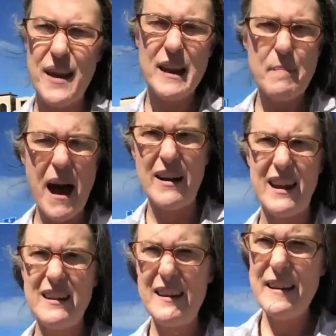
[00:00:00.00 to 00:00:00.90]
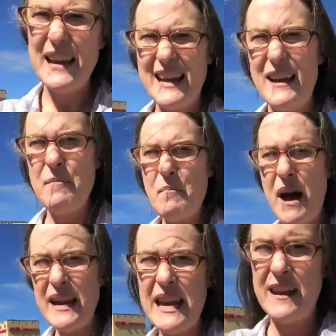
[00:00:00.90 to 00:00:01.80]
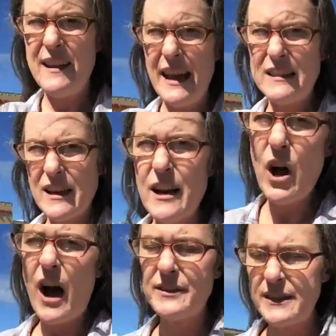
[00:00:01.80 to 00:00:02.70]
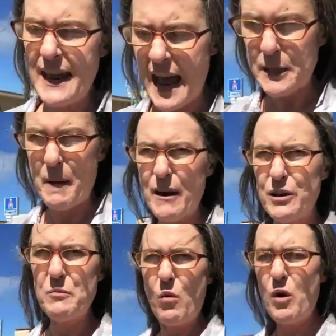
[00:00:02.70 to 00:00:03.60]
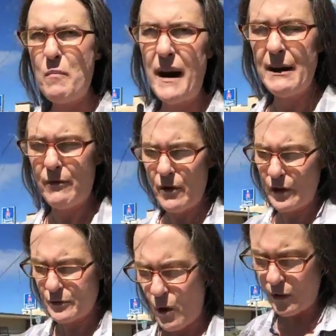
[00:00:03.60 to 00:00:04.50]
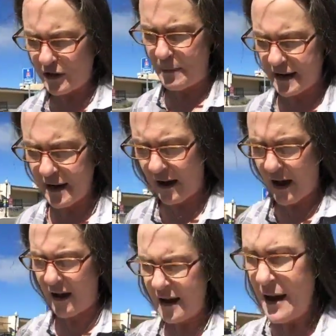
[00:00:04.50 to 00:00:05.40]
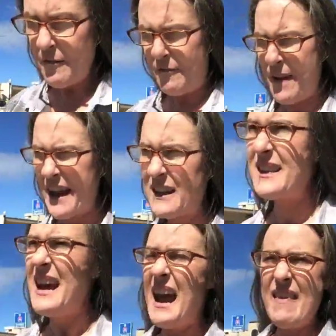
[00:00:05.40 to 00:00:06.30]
Think about it. Money. It's gonna cost the taxpayers more money for those roads to be fixed.